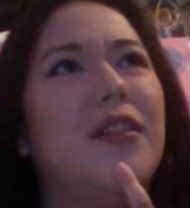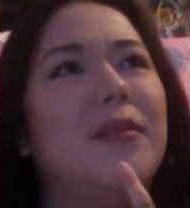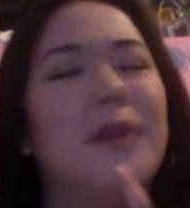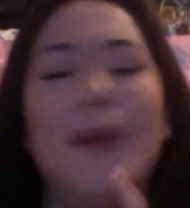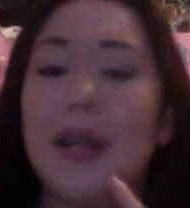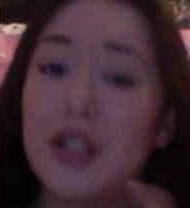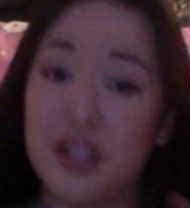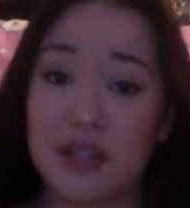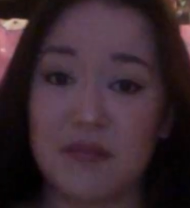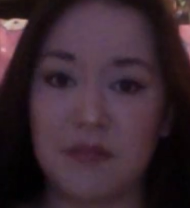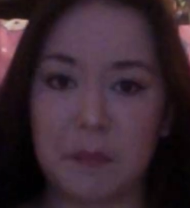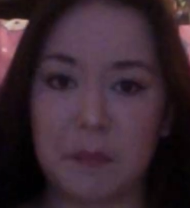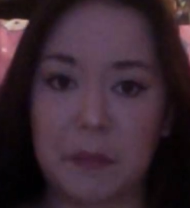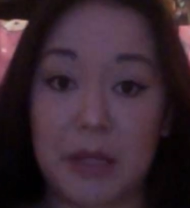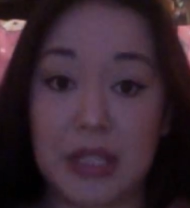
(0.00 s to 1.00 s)
maybe I could just
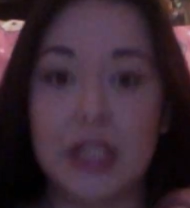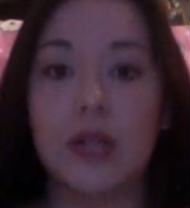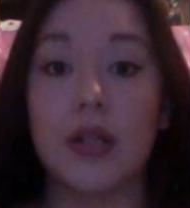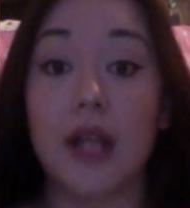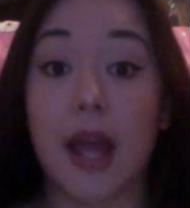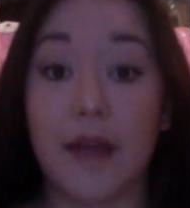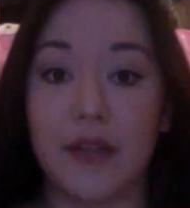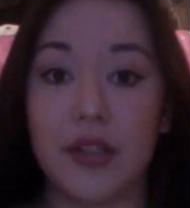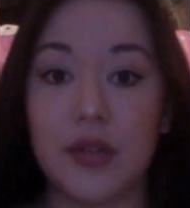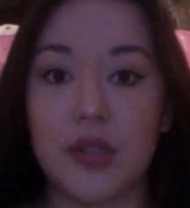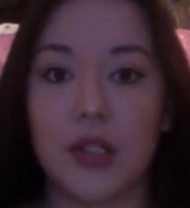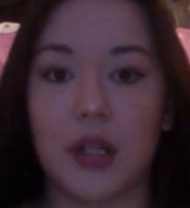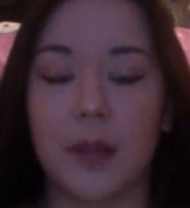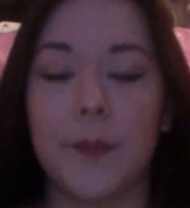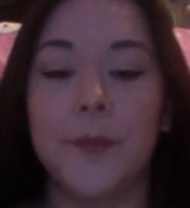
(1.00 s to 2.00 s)
consider it
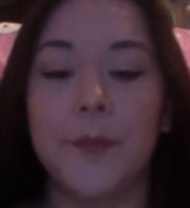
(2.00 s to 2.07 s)
evolution,